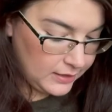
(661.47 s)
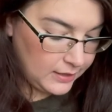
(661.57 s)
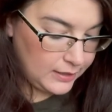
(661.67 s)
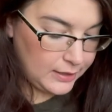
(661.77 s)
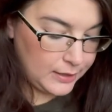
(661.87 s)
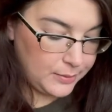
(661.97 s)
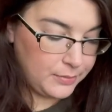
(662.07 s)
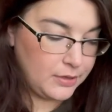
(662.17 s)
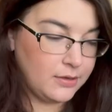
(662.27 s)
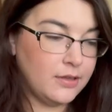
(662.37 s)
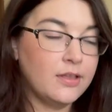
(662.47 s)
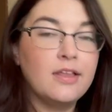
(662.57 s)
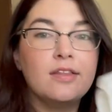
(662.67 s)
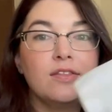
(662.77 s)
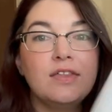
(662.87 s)
Um,
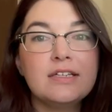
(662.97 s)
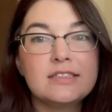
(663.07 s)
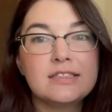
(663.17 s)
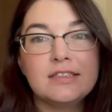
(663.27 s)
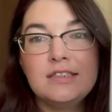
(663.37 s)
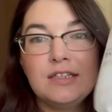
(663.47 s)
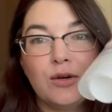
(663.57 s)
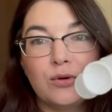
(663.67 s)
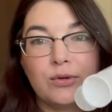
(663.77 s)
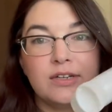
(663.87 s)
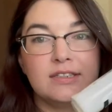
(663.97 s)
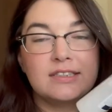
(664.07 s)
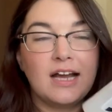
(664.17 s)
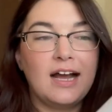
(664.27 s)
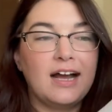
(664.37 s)
this deodorant
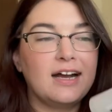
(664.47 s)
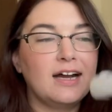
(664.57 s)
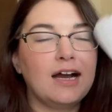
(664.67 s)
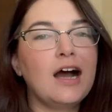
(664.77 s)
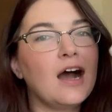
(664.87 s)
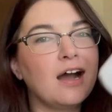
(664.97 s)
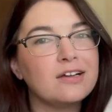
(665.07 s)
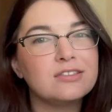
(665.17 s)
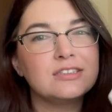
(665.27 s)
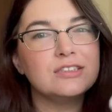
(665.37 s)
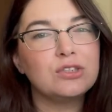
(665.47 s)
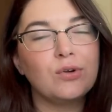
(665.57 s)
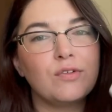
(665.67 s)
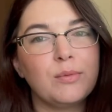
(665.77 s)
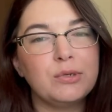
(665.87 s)
uh, I honestly don't
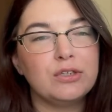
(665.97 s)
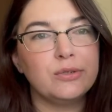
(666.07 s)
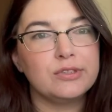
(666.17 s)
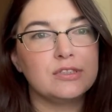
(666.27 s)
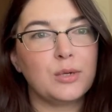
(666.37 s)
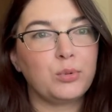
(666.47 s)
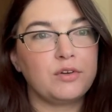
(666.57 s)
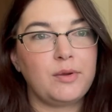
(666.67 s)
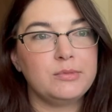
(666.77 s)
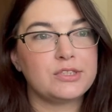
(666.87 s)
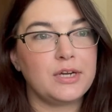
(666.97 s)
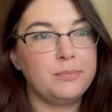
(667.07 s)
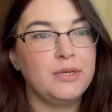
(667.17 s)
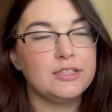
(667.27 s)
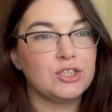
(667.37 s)
know if I'm going to use this up or if I'm just going to
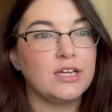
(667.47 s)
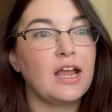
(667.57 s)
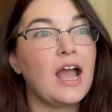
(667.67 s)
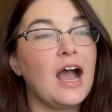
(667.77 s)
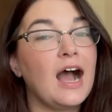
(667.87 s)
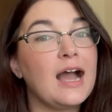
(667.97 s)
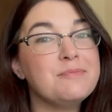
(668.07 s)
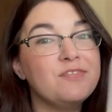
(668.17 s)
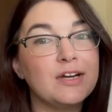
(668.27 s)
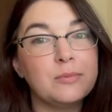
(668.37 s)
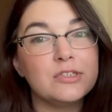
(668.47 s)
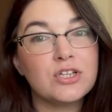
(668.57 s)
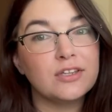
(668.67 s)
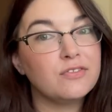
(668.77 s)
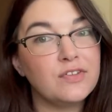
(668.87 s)
pitch it. I'm very much
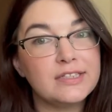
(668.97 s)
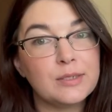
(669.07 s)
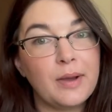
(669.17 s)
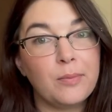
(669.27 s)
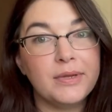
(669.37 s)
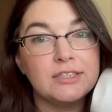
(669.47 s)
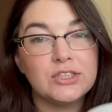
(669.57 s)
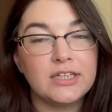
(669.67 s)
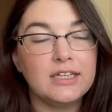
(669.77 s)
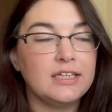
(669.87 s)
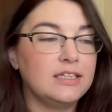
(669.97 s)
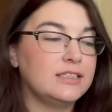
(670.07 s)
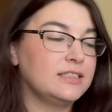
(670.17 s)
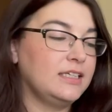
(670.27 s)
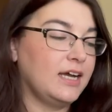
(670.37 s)
on the fence about pitching it. It
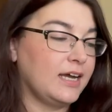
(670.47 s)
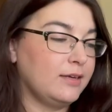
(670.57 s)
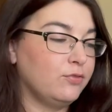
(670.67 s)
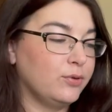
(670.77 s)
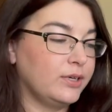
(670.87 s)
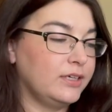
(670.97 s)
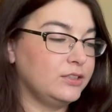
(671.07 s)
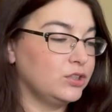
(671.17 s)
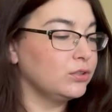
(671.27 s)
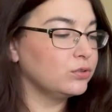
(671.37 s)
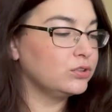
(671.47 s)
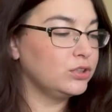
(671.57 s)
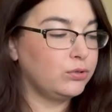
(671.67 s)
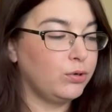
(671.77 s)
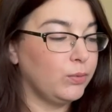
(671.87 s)
is the Ivory Gentle
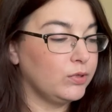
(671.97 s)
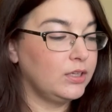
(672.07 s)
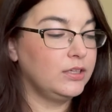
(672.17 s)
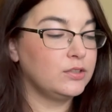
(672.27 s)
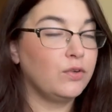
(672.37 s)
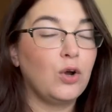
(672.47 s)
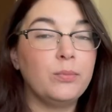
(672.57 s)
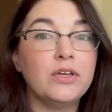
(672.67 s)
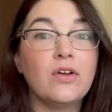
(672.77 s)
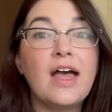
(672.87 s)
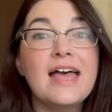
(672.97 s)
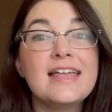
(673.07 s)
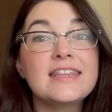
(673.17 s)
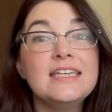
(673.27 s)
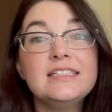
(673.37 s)
Deodorant with a hint of oatmeal.
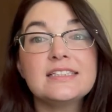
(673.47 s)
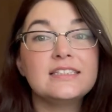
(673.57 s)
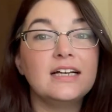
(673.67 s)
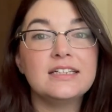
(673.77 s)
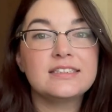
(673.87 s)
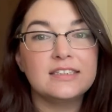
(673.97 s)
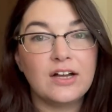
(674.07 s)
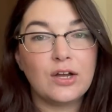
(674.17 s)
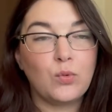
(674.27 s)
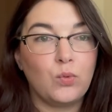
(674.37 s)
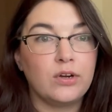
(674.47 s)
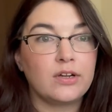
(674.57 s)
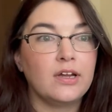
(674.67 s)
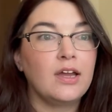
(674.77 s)
This does not work.